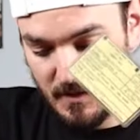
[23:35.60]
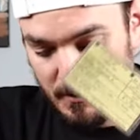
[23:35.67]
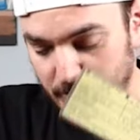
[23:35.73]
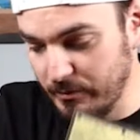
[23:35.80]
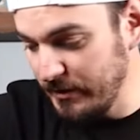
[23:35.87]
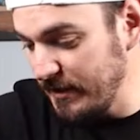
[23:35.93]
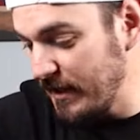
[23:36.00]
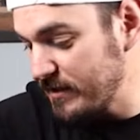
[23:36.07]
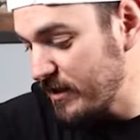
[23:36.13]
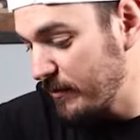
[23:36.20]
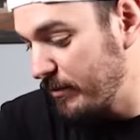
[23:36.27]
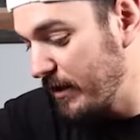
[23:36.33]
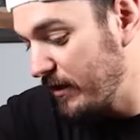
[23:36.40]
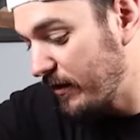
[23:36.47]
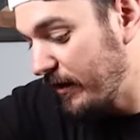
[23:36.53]
Pretty
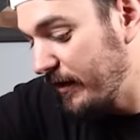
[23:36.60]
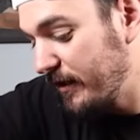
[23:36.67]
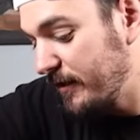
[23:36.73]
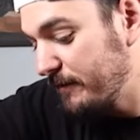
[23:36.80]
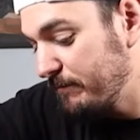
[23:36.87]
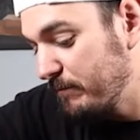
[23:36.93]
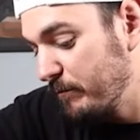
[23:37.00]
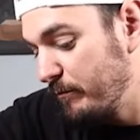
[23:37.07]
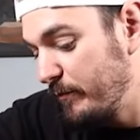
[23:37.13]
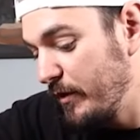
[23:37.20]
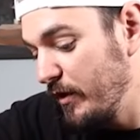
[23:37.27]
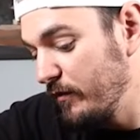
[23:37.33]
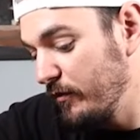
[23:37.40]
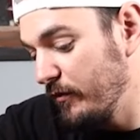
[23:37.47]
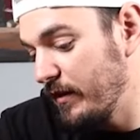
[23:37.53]
NJP right here.
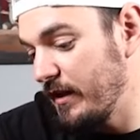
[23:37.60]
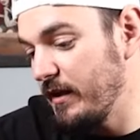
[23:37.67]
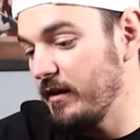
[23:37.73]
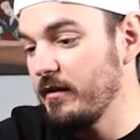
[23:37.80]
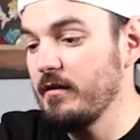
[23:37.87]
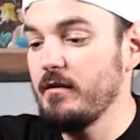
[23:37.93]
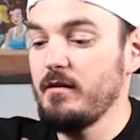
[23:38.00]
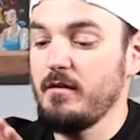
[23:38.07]
Beautiful thing.